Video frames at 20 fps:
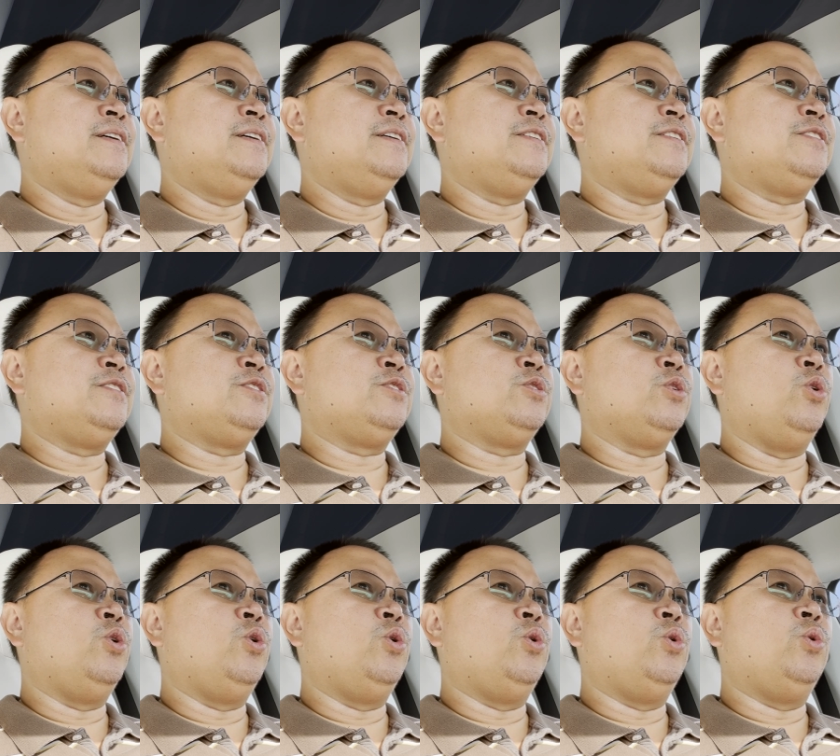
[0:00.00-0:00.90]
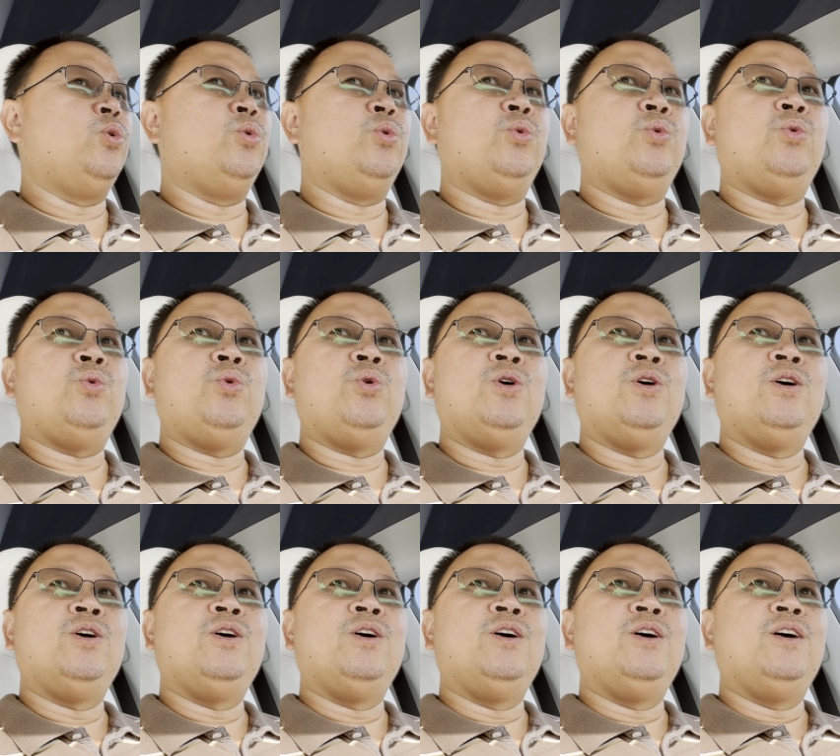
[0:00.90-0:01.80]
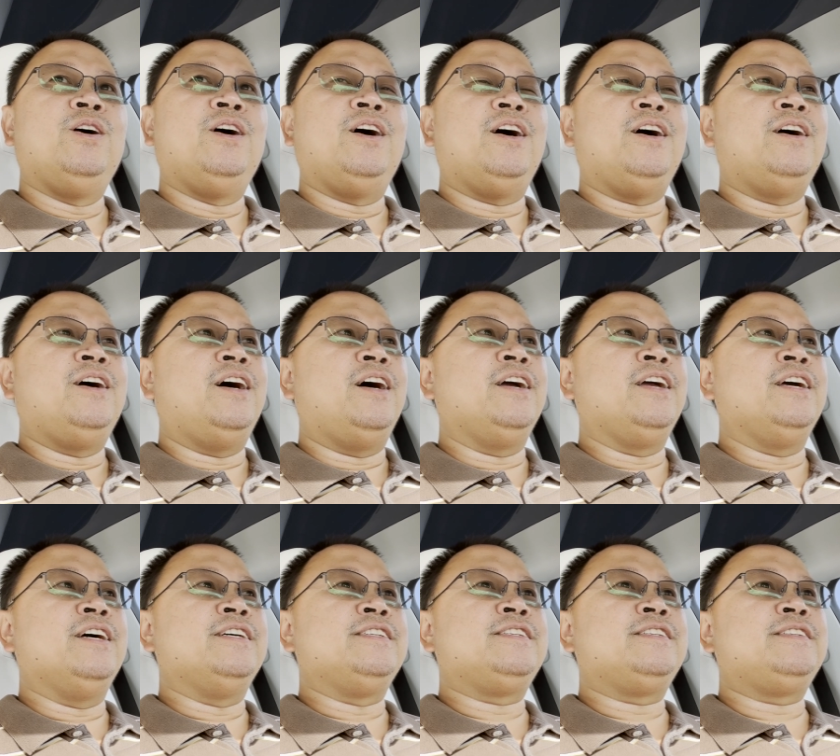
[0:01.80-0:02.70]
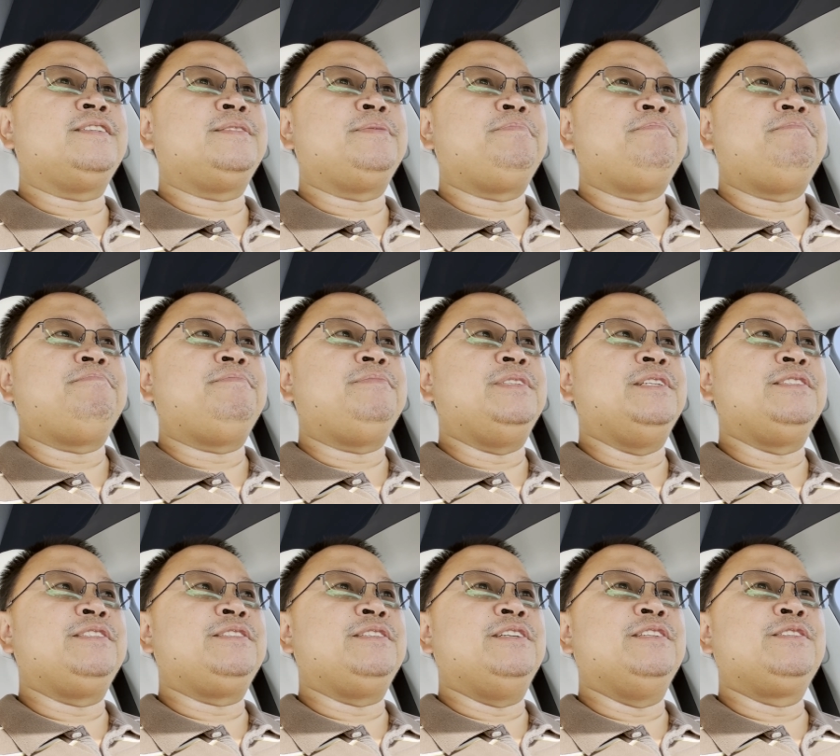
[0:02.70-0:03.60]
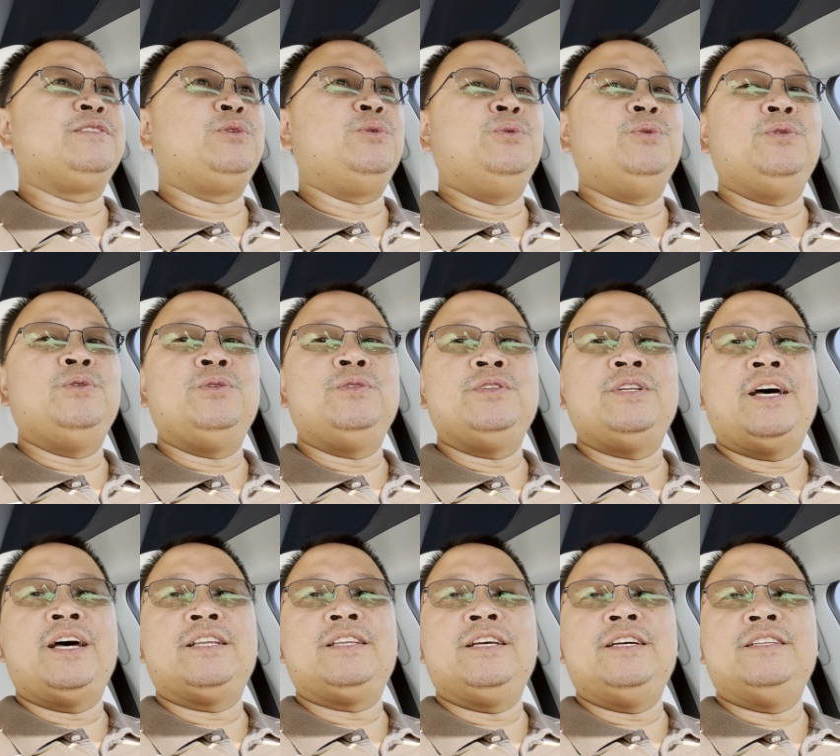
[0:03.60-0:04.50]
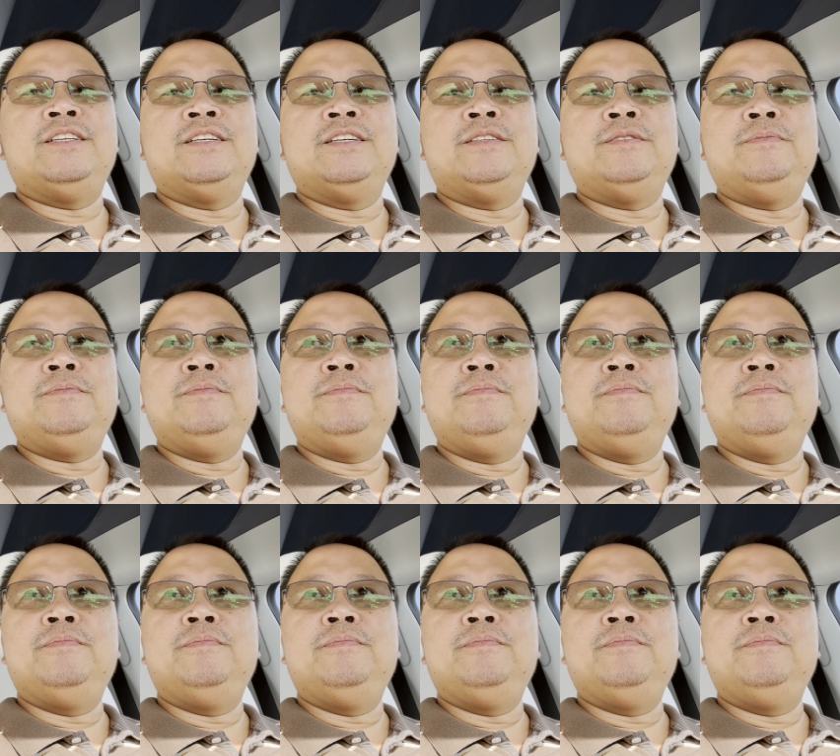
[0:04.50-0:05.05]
So I guess it's cool that they did